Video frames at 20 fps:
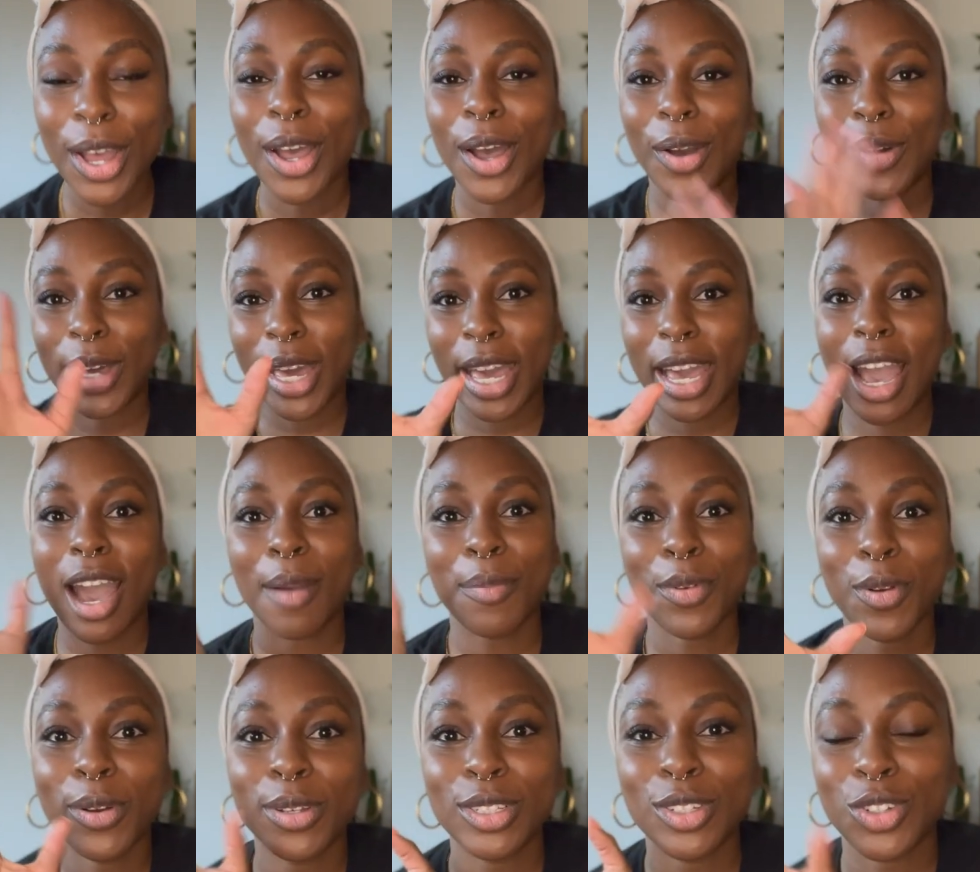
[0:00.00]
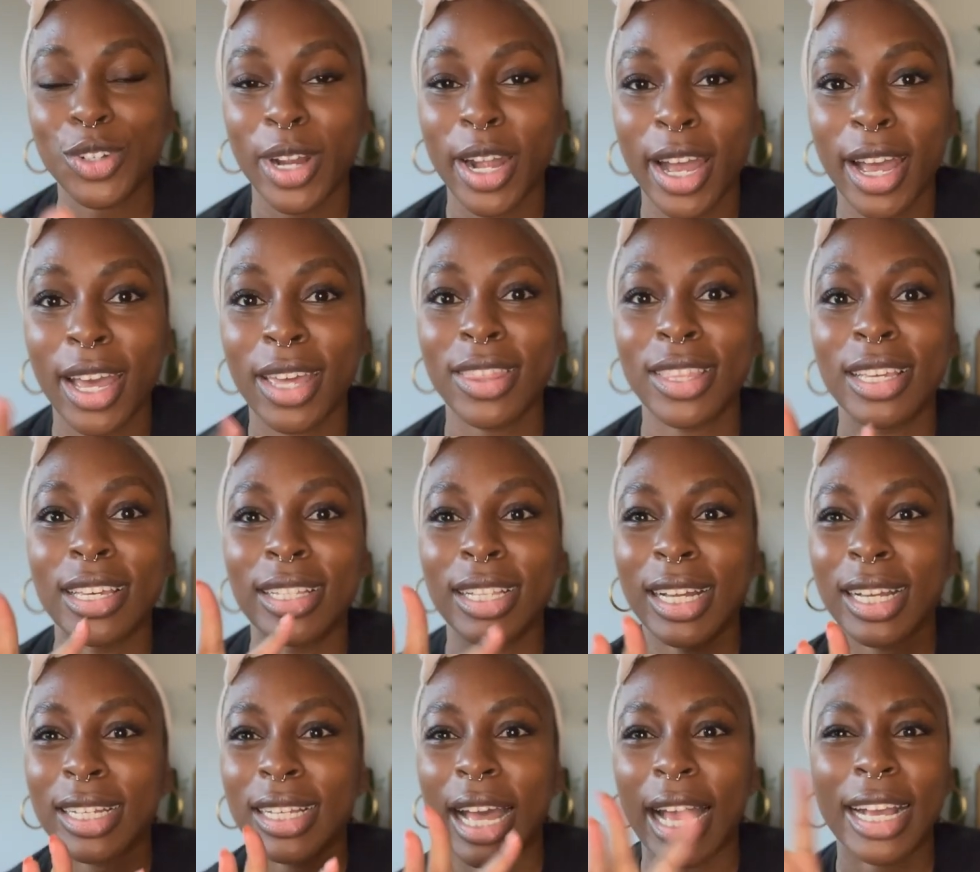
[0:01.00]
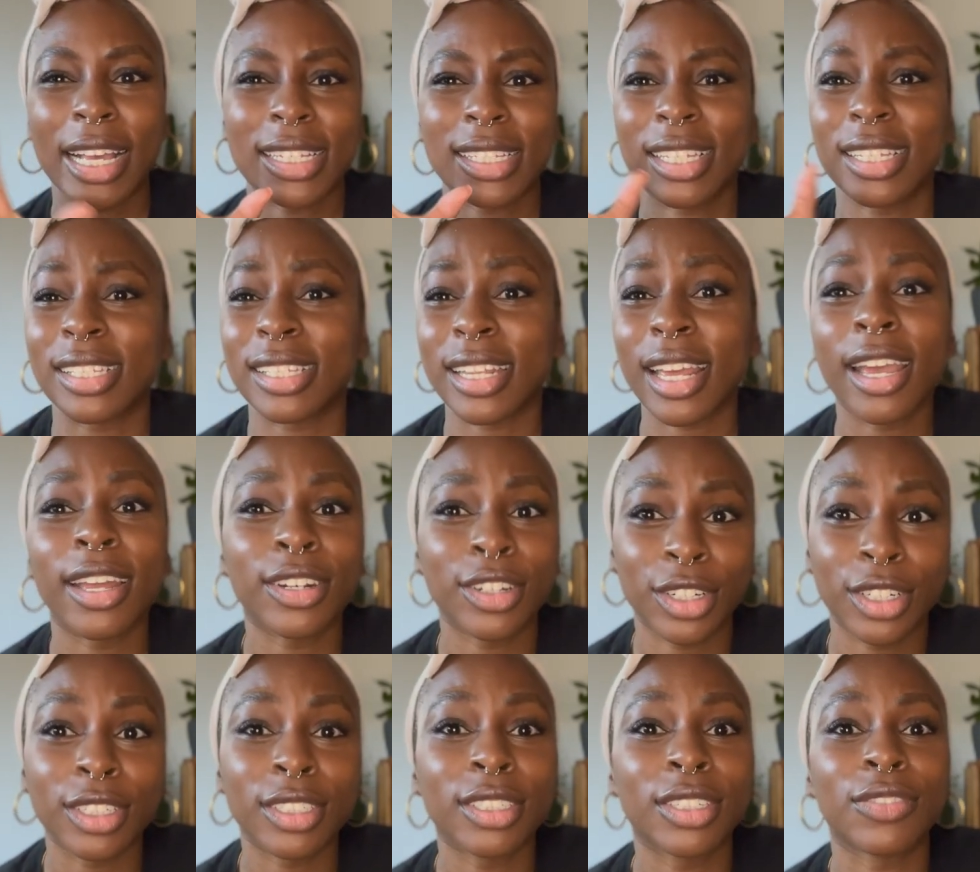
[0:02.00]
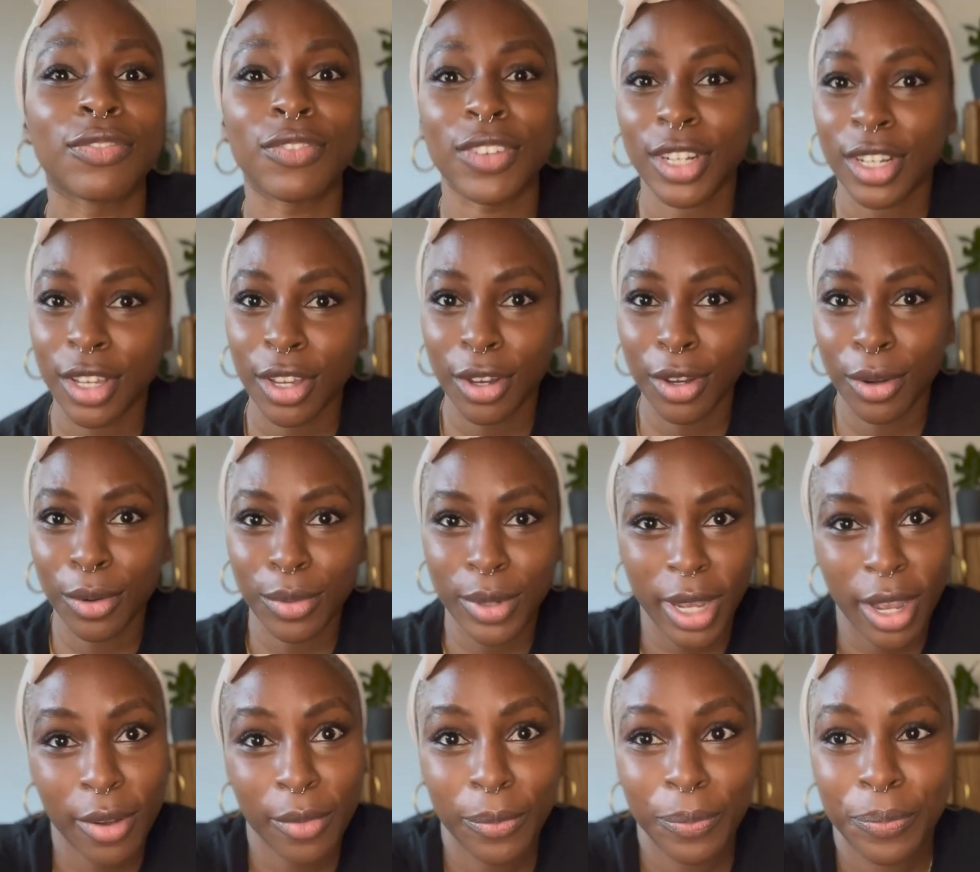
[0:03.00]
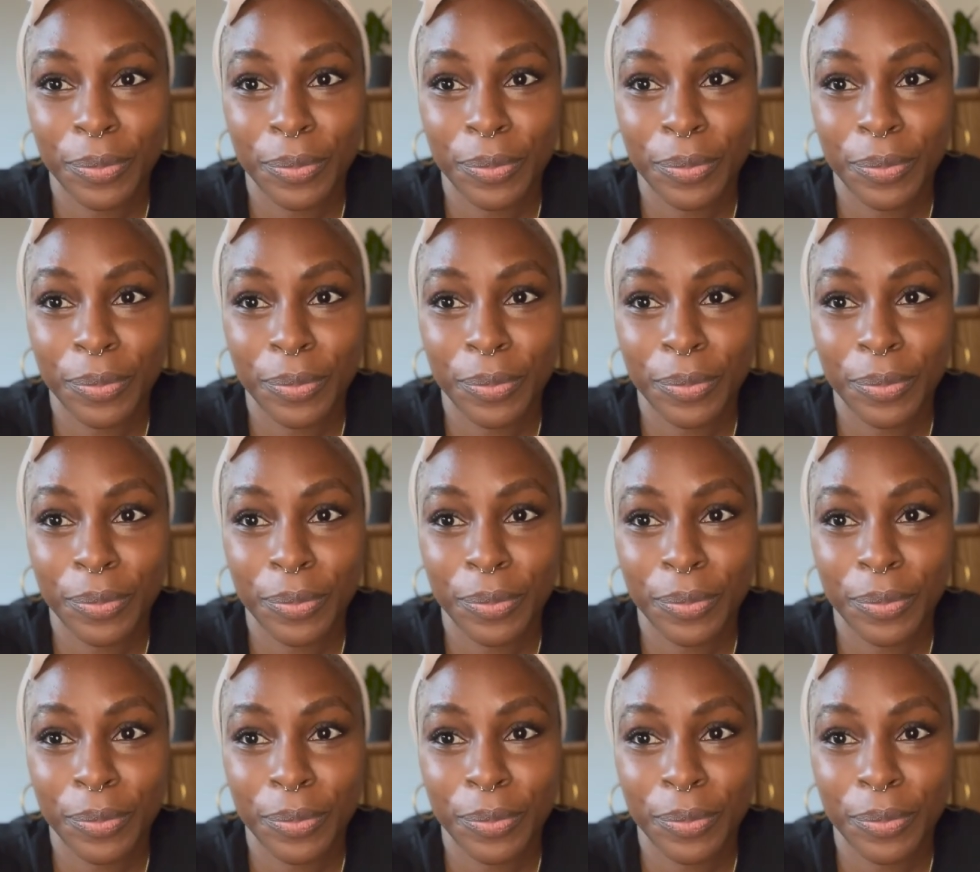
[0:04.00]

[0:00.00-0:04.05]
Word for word: Okay, I'm going to try the like, I guess the standard video now.